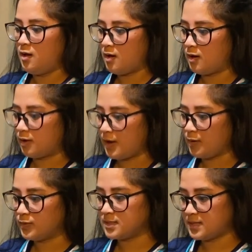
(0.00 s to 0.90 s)
All right,
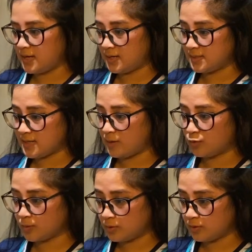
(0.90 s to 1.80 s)
once a day, and is that
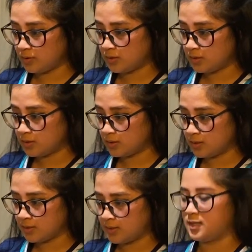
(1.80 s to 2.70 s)
normal?
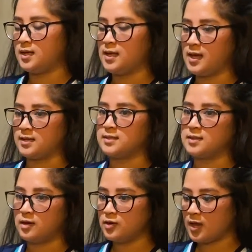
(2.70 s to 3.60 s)
Yes.
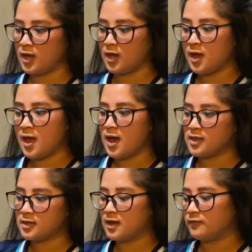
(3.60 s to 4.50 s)
Okay,
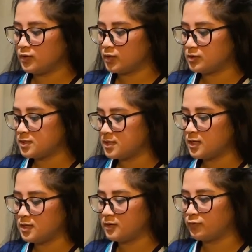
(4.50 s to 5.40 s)
and then have you noticed
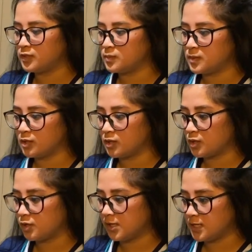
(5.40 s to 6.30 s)
any difference with your
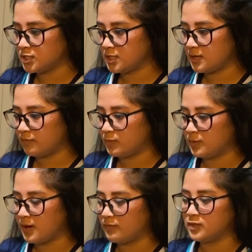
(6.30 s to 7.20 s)
urination? Have you
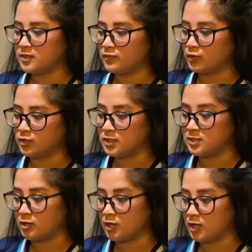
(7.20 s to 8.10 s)
been having difficulty
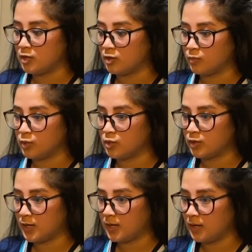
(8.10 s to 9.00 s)
starting your
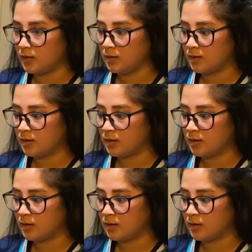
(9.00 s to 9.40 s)
urinating?